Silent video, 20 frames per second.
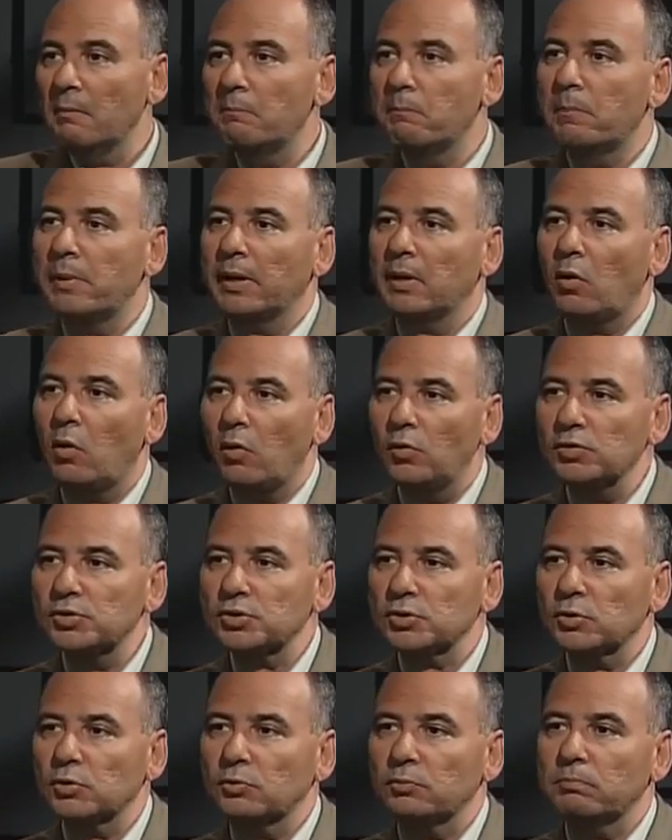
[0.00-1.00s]
But
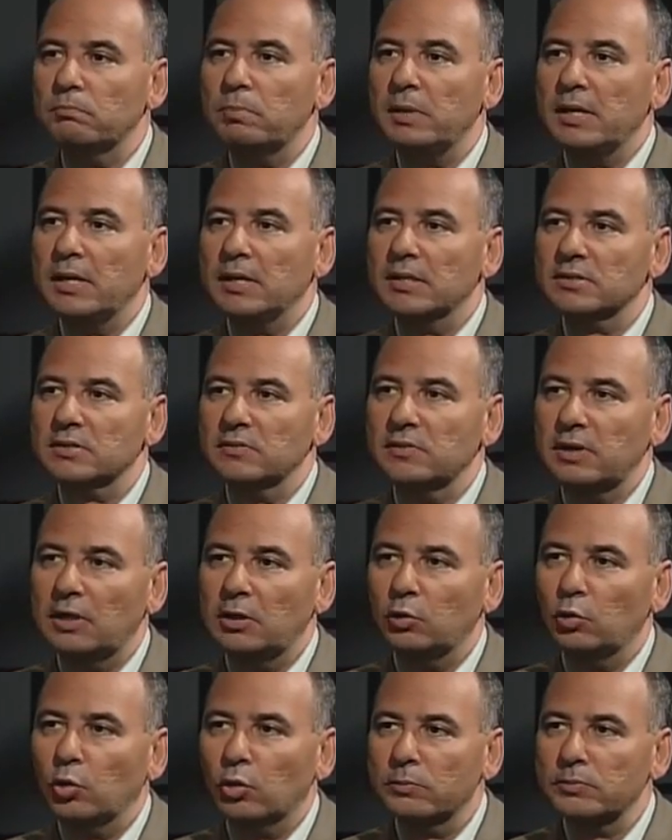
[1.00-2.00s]
also because of the
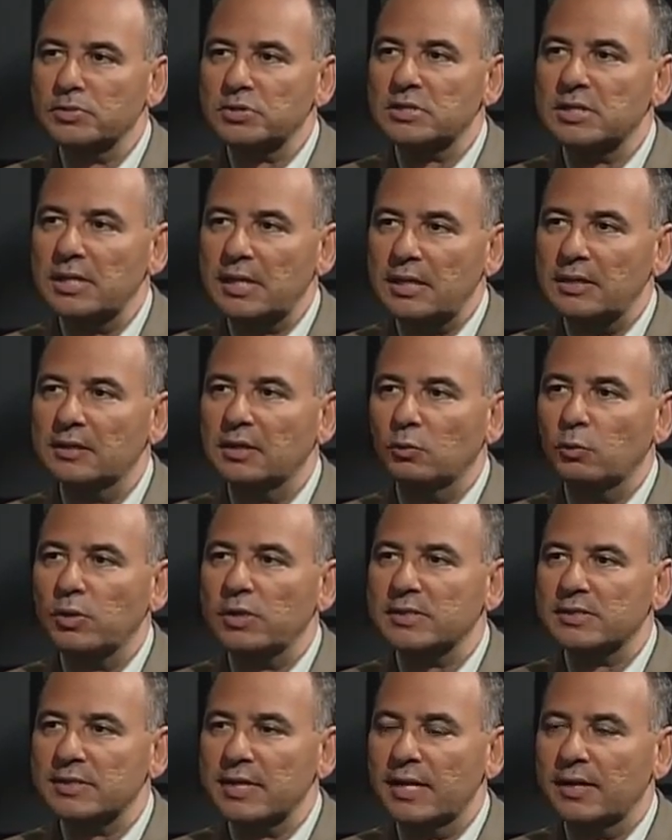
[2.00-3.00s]
enormous need that we
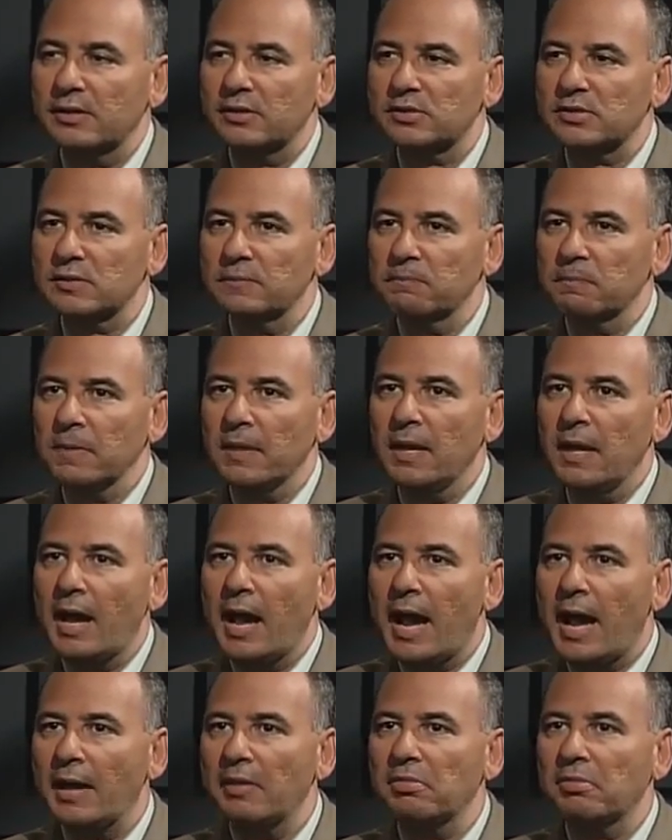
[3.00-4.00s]
sense,
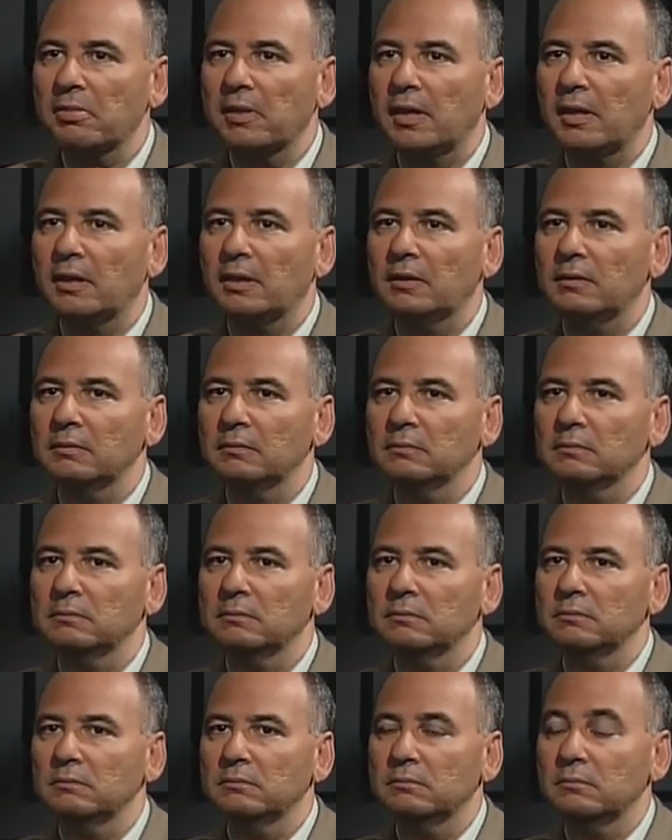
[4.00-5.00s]
I think
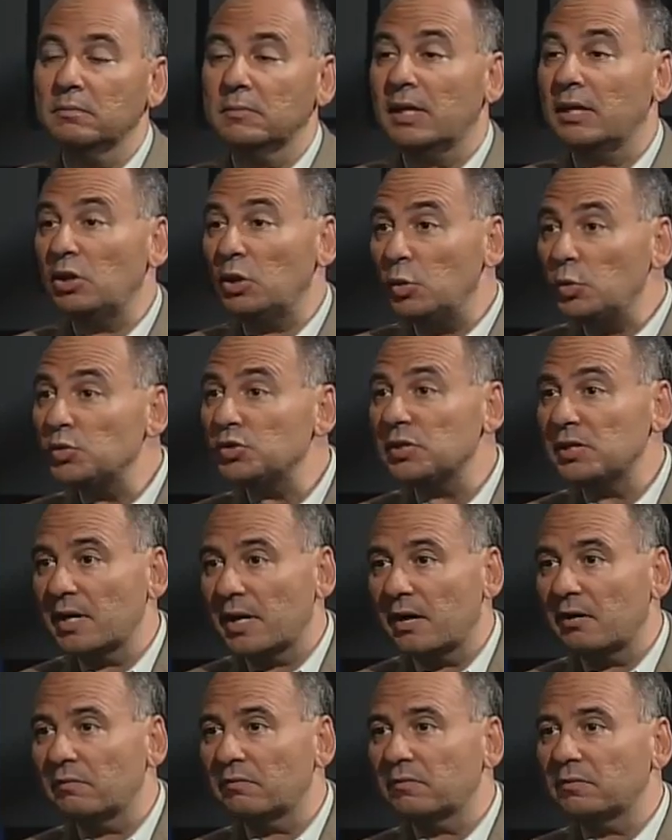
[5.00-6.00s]
that
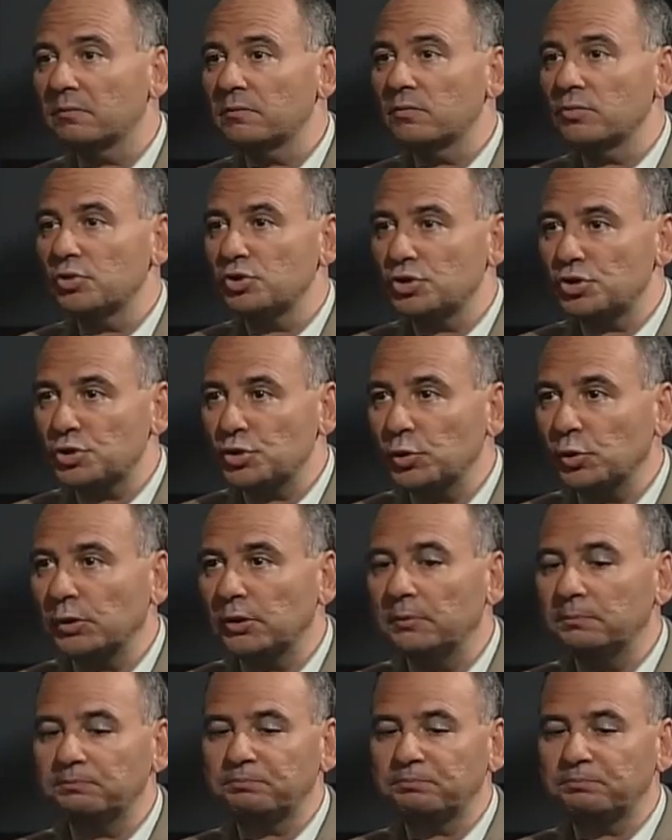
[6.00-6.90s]
UCF should